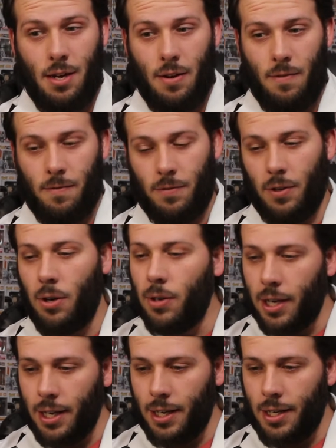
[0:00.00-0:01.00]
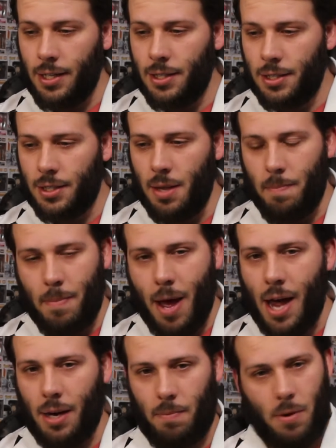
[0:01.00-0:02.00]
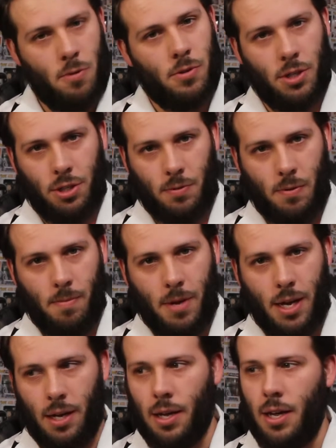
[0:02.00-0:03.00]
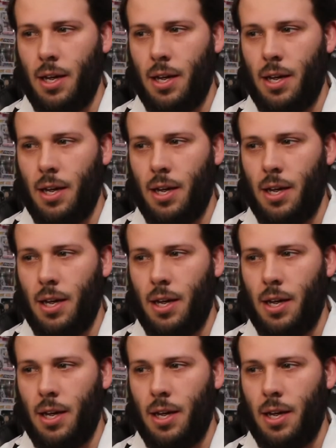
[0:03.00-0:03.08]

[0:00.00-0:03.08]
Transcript: Floating is the backbone to swimming.